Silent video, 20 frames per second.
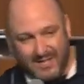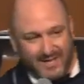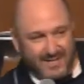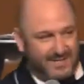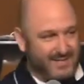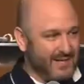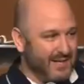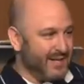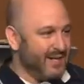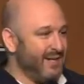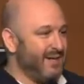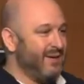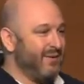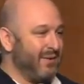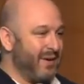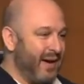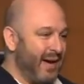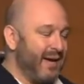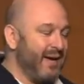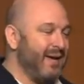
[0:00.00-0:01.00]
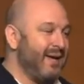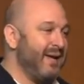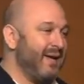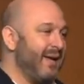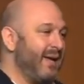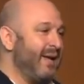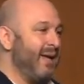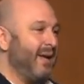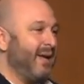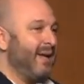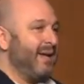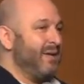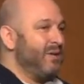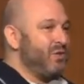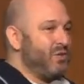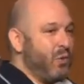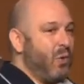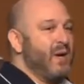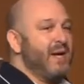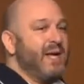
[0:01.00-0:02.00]
in Disney, okay?
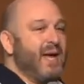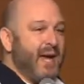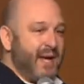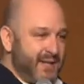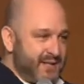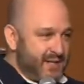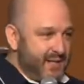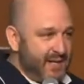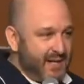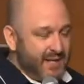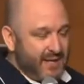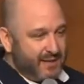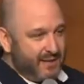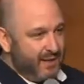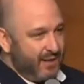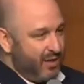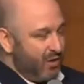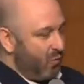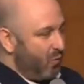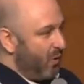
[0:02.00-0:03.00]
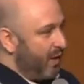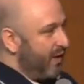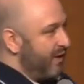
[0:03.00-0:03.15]
2018, I think it